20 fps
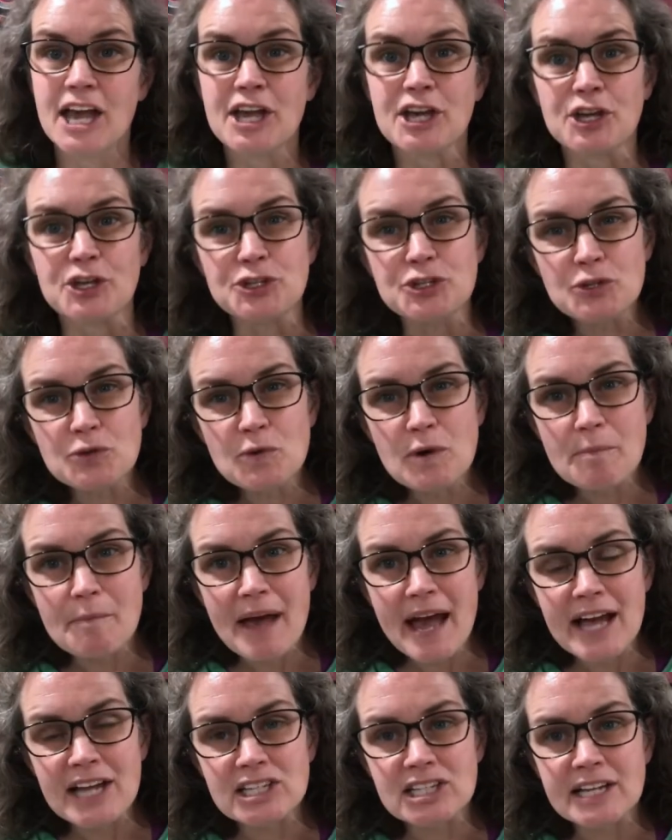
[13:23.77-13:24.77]
Can you
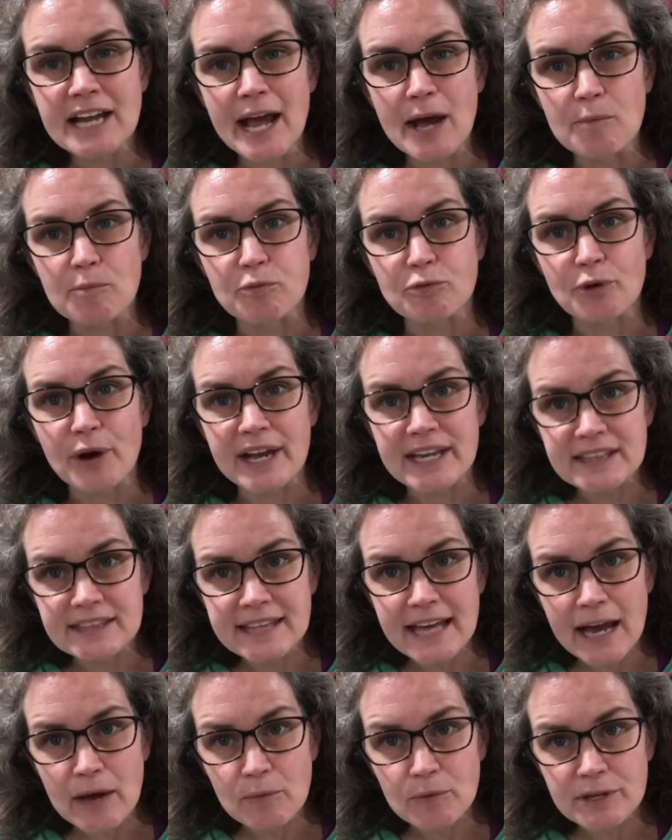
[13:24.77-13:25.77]
imagine how bright
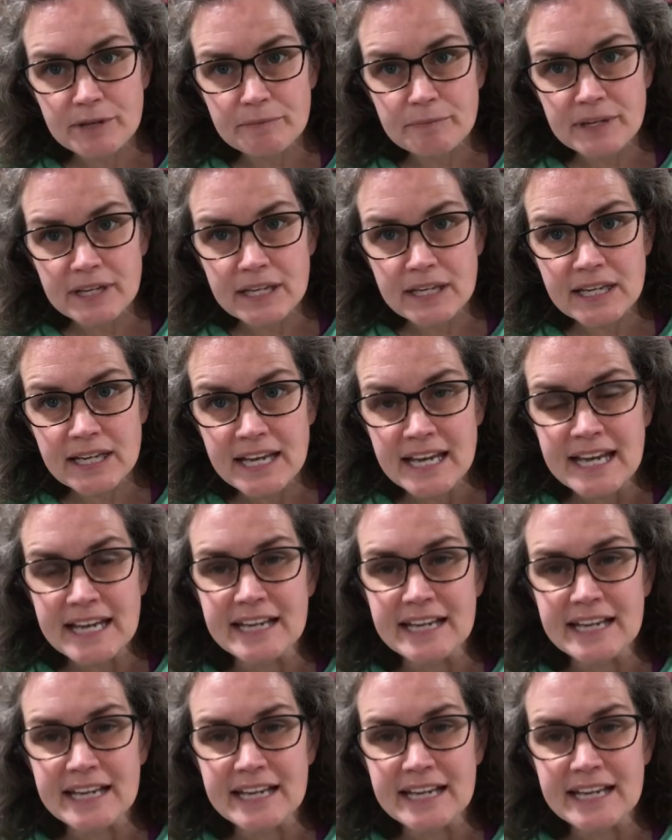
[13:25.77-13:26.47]
that would be?